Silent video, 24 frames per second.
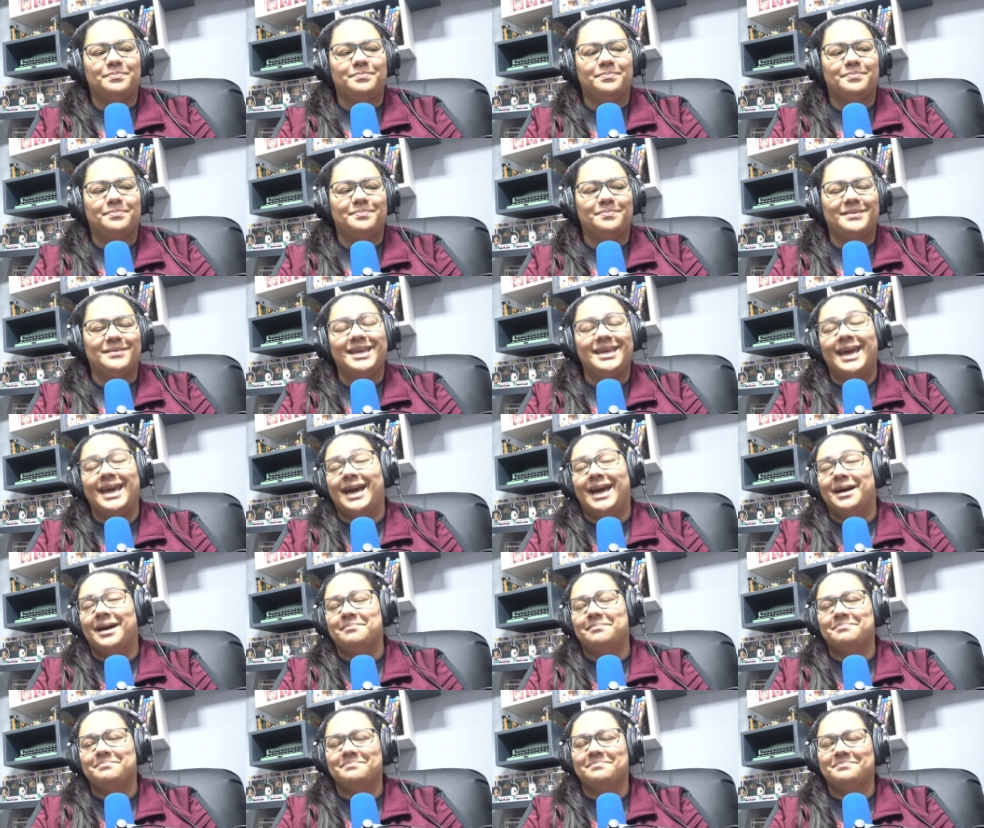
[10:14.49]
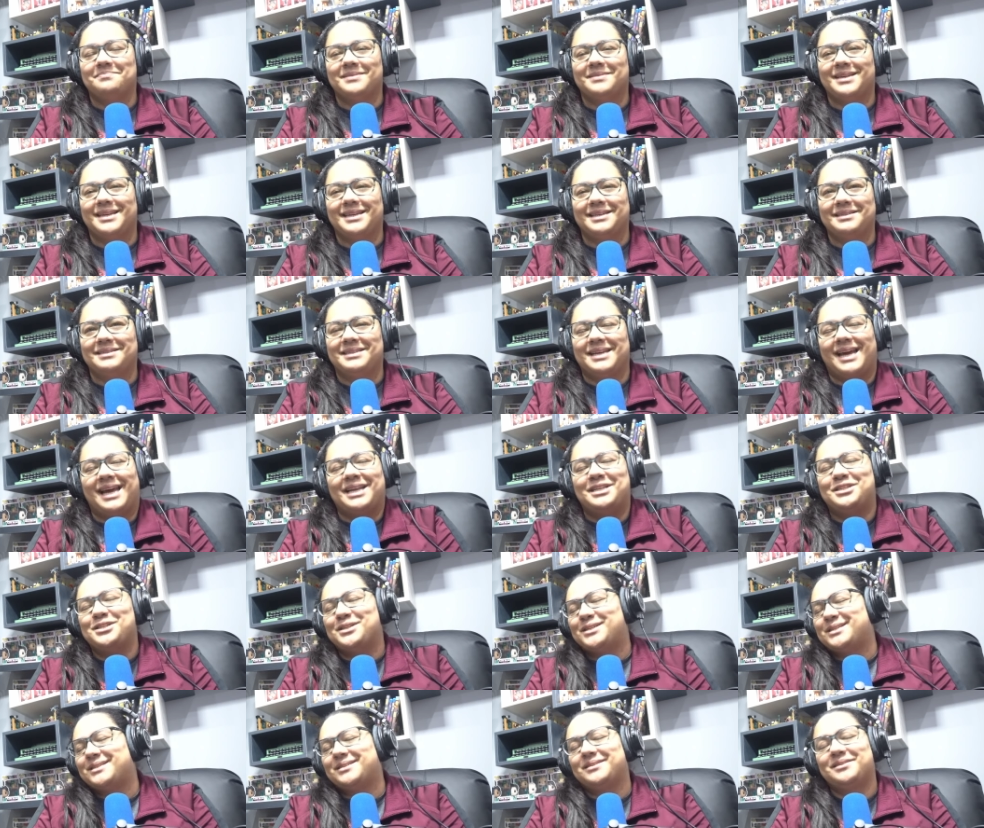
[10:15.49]
yeah, I
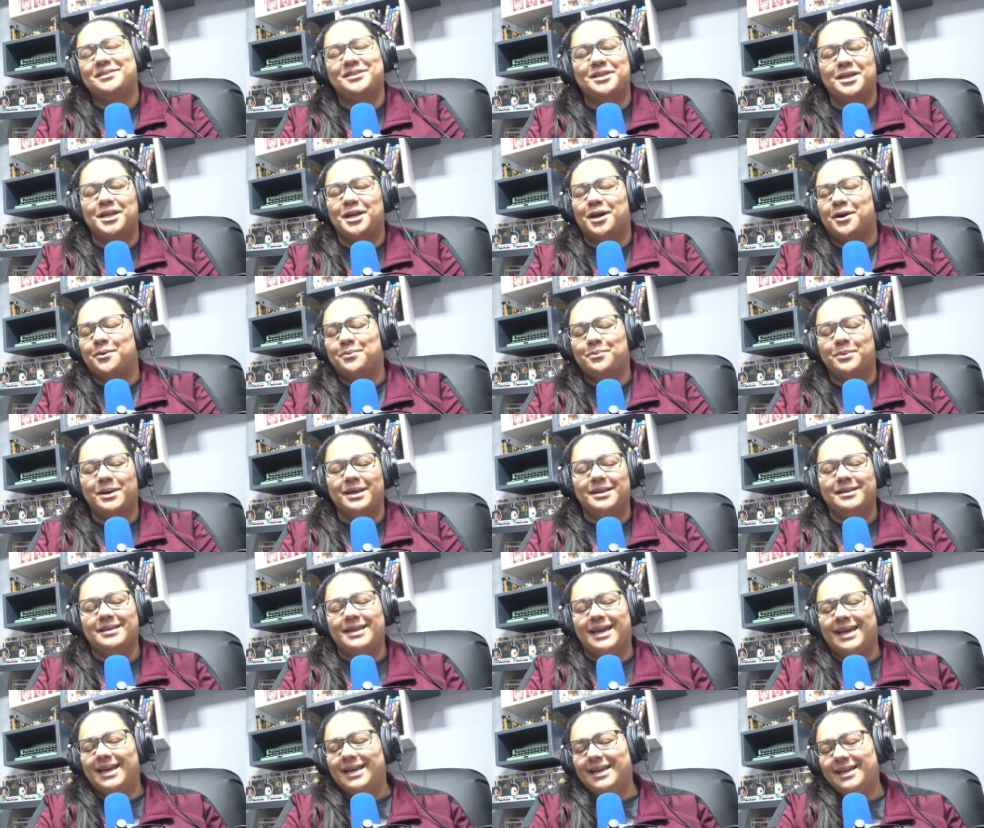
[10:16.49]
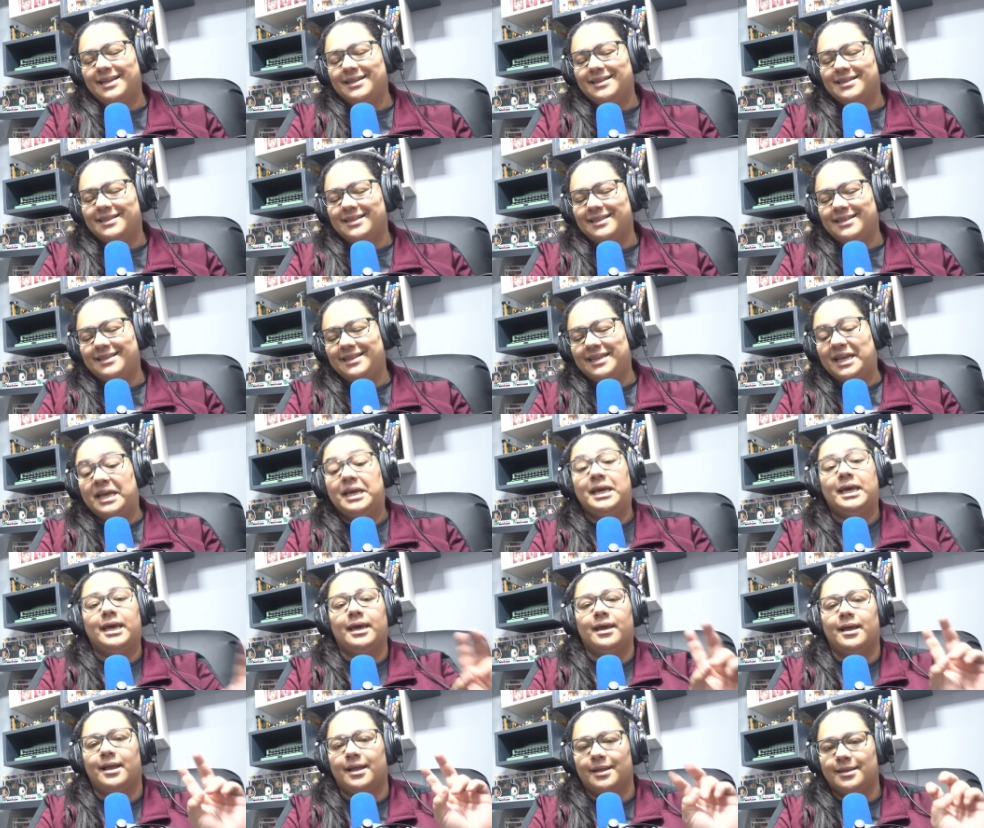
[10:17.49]
just you know when they
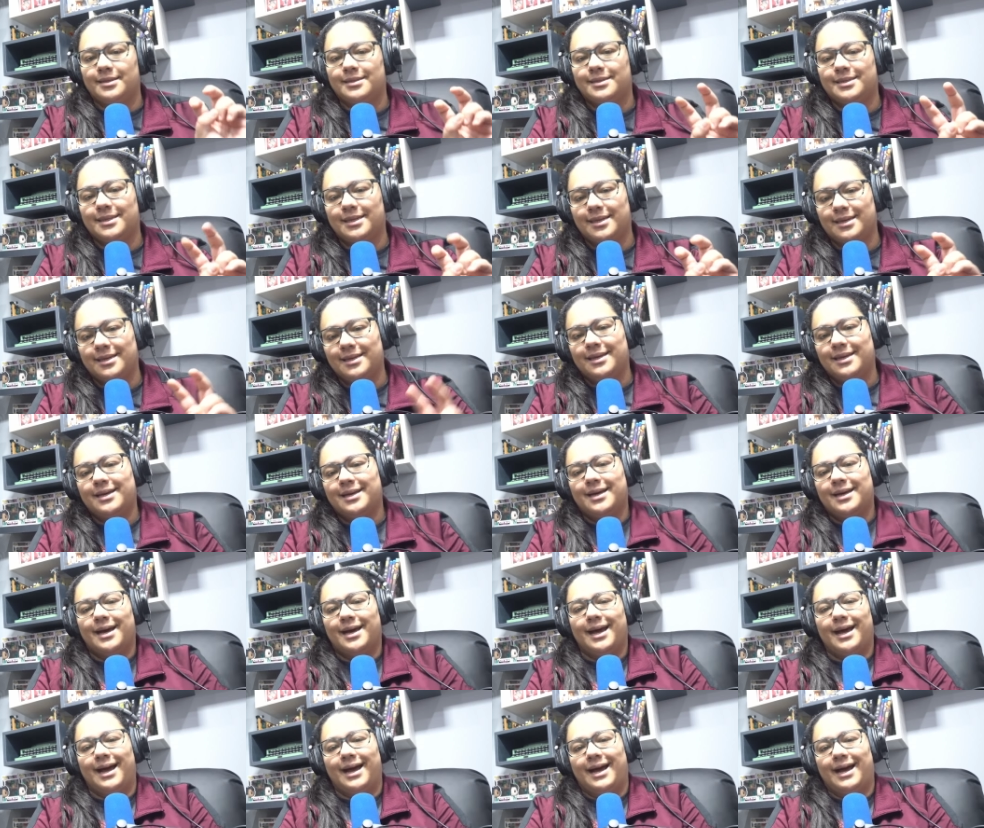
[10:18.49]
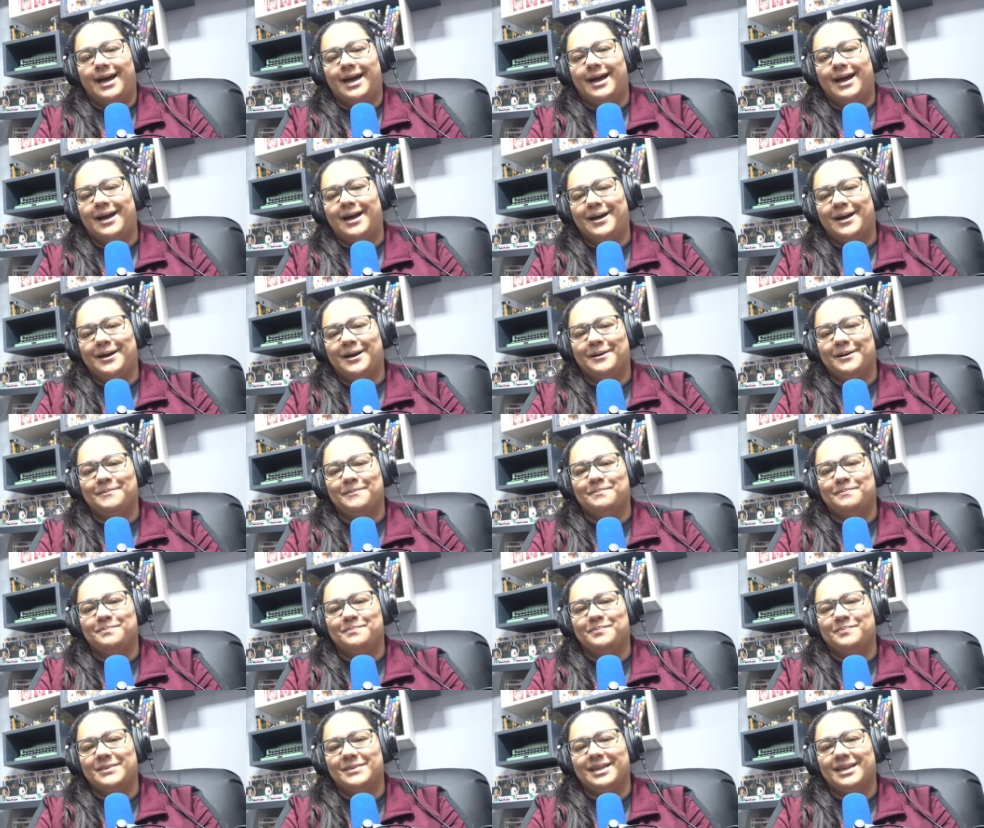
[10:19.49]
killed, um,
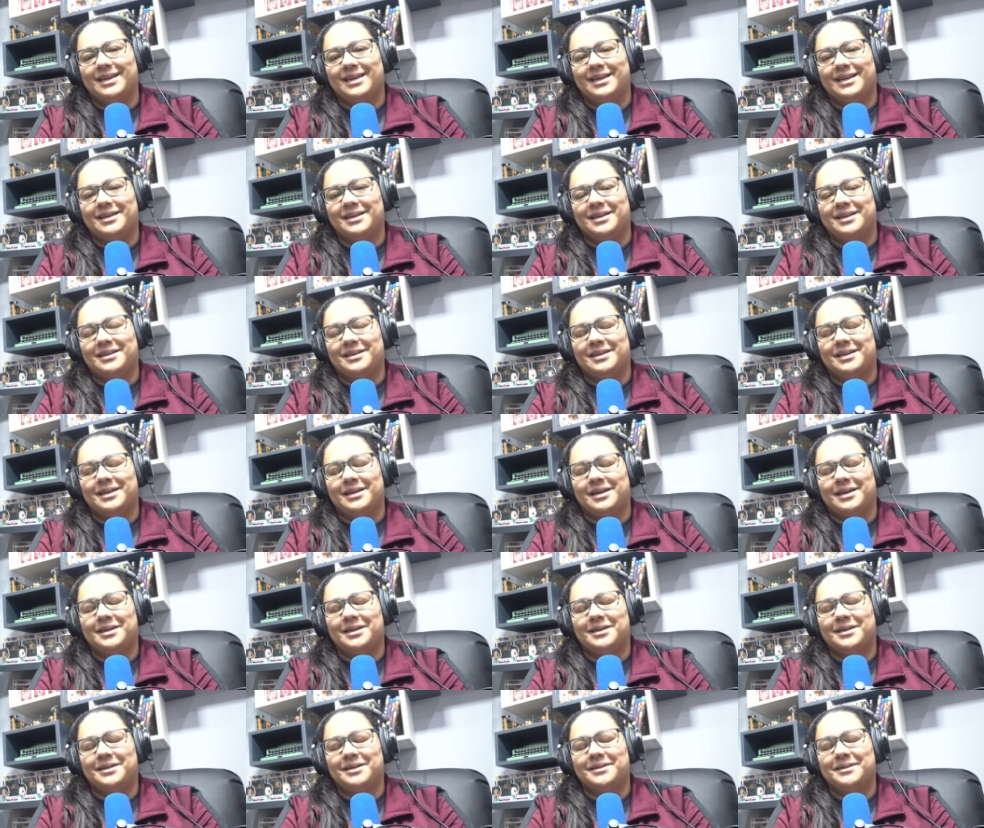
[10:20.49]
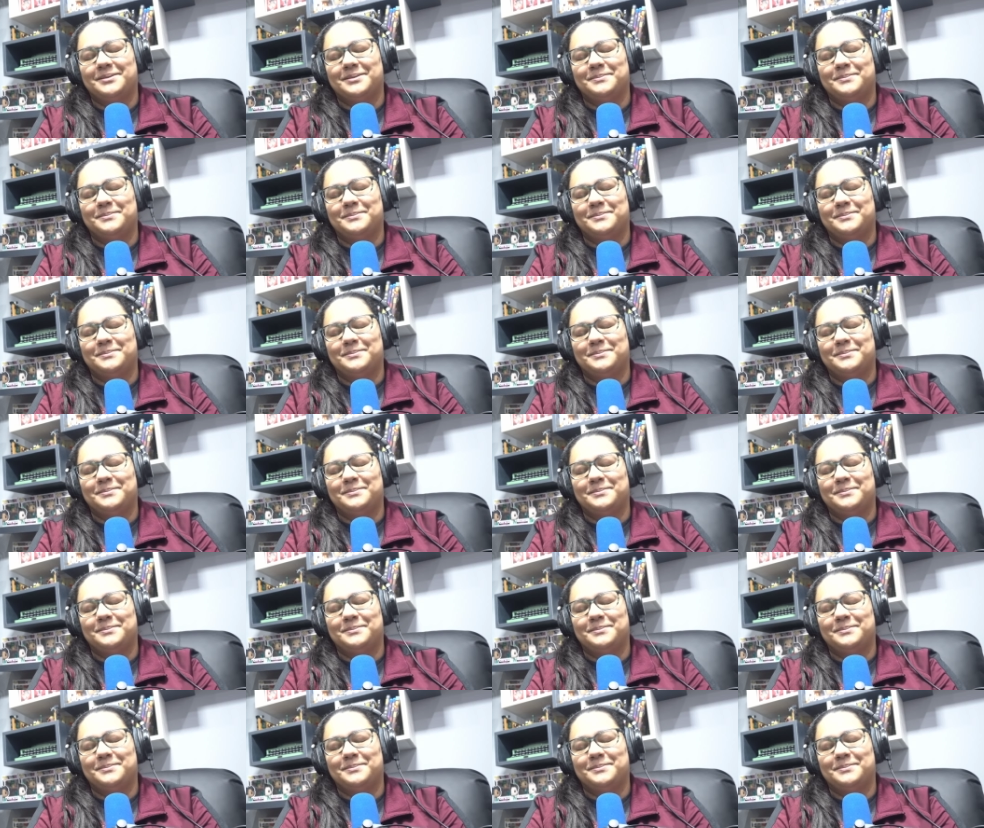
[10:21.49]
uh,